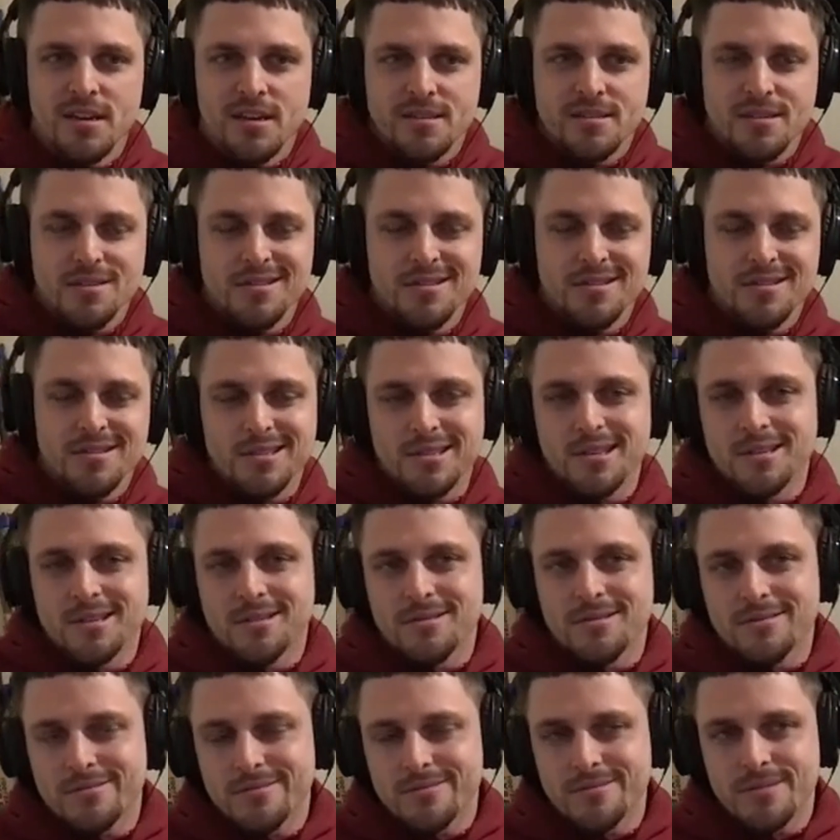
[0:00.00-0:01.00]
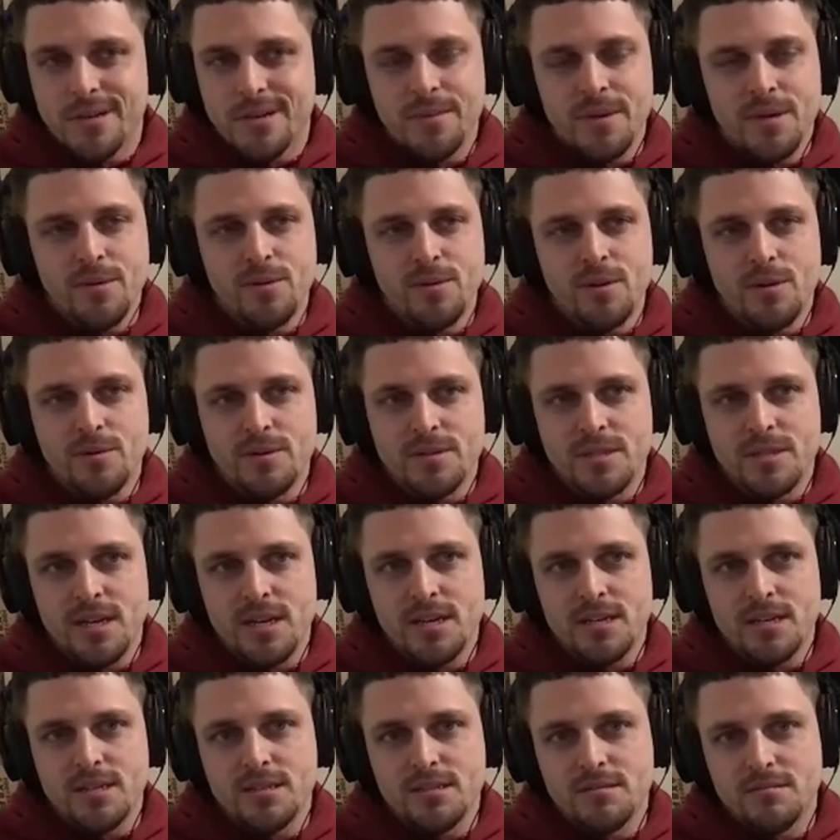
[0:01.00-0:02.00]
So you're still, what was
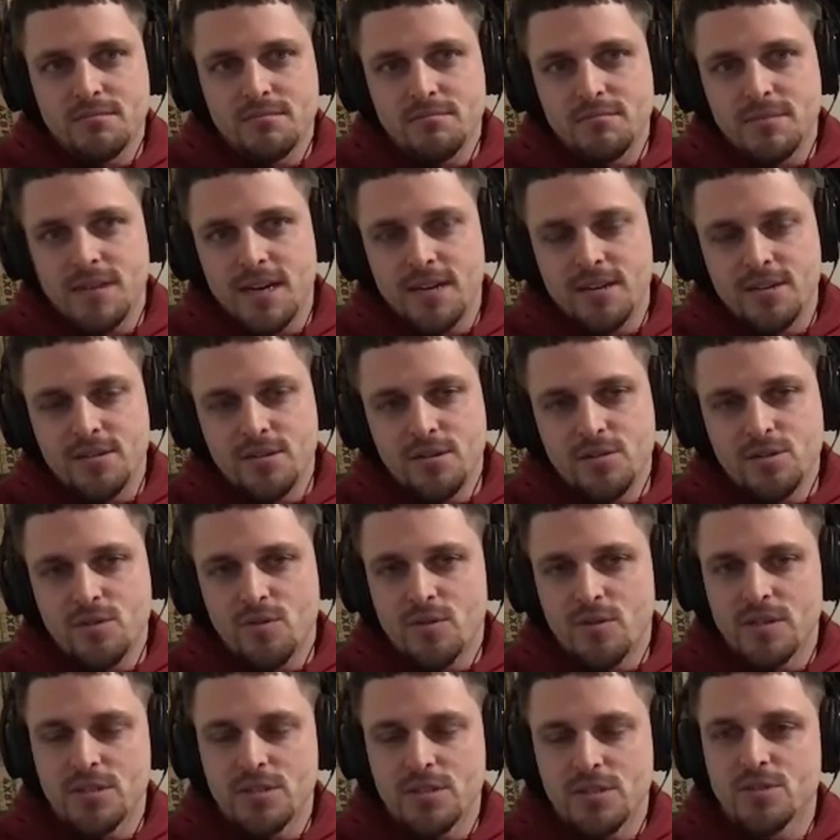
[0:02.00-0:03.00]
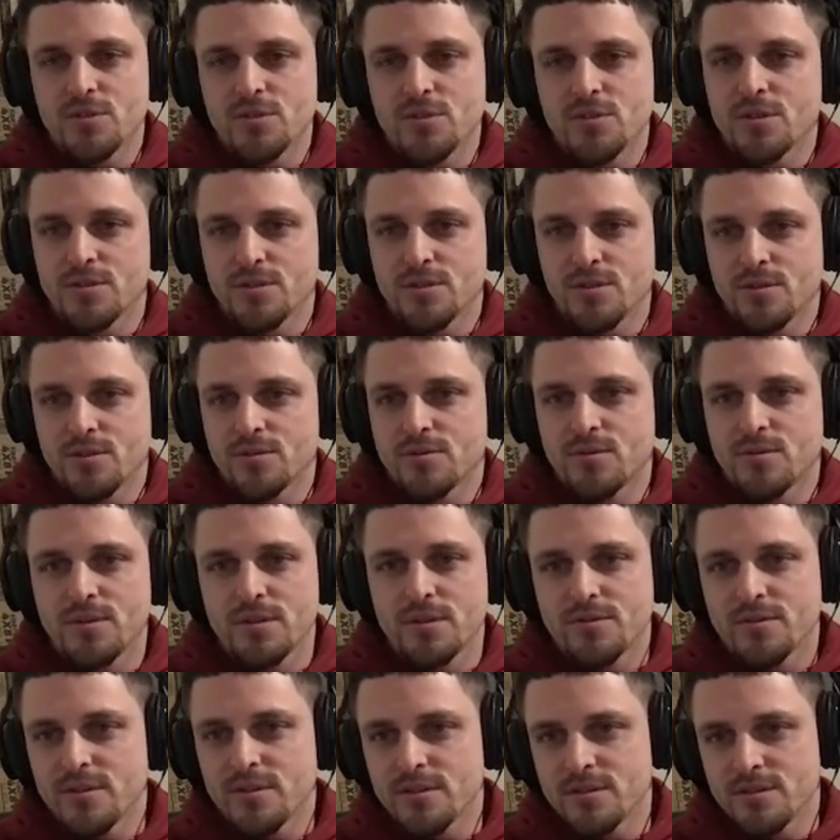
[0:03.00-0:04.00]
I? I don't know, 22 years old,
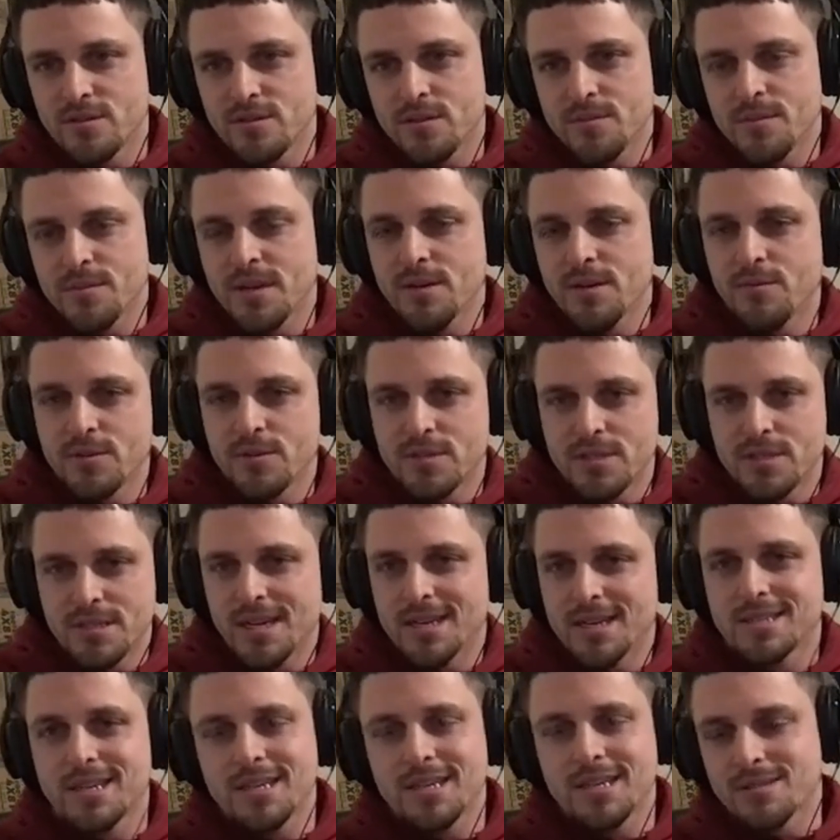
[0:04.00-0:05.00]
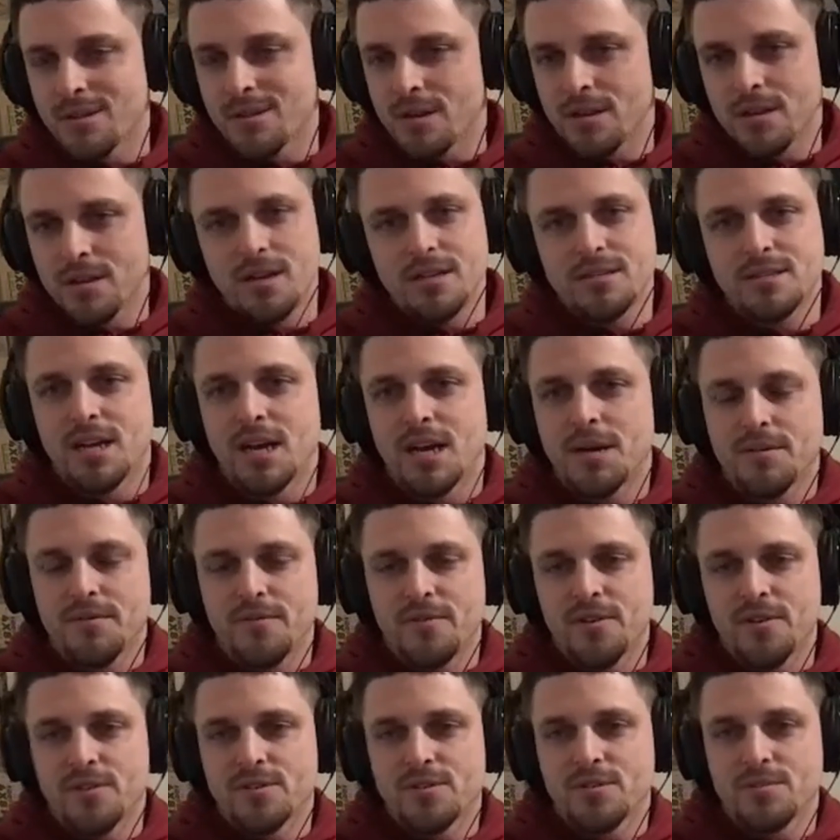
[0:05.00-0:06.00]
23 years old. I'm like, what's next? I still had a lot of time to
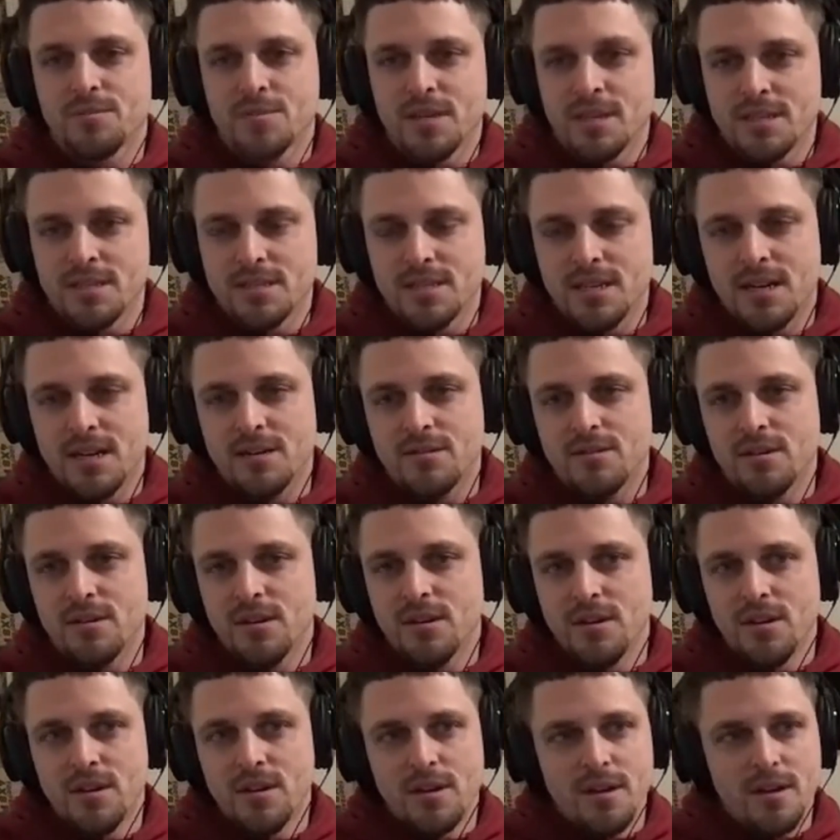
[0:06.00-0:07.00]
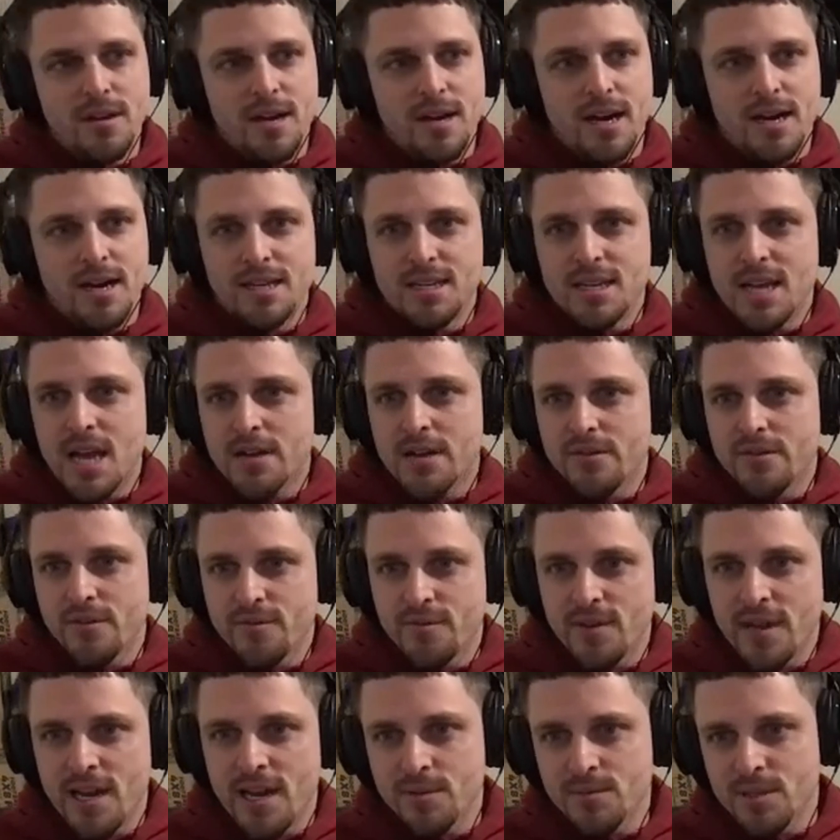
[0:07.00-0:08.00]
figure some things out. I didn't have a
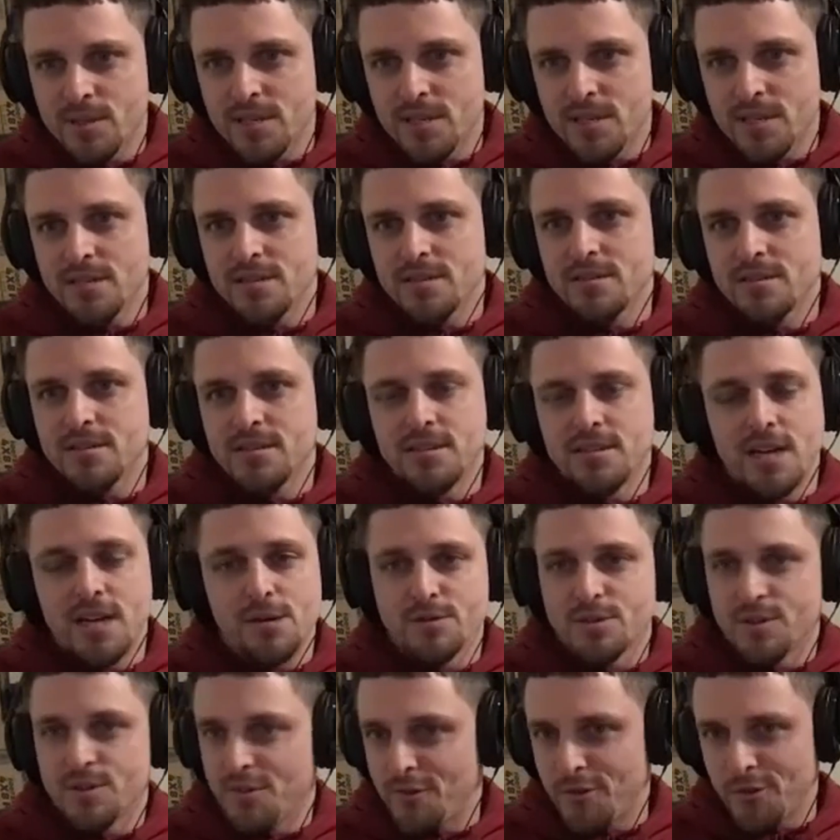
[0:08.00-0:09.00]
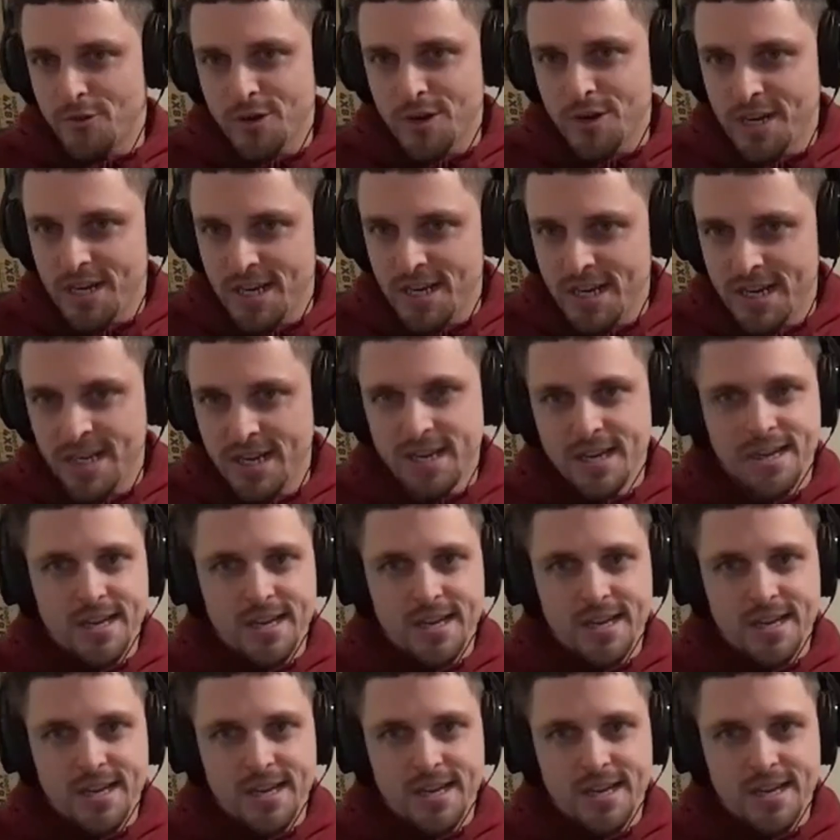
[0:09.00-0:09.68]
family. I was free.